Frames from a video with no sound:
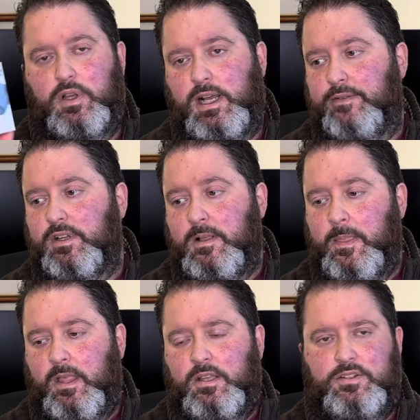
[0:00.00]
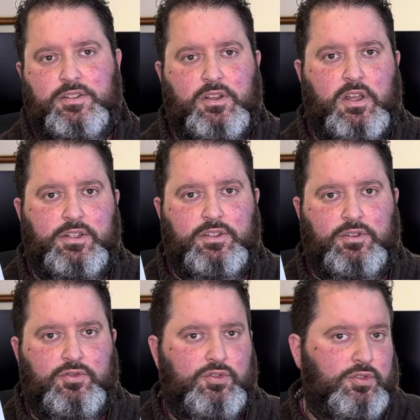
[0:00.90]
have decided to
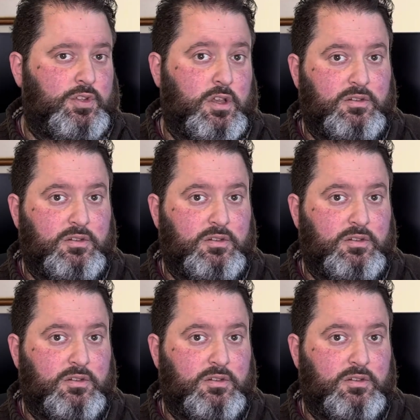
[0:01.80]
go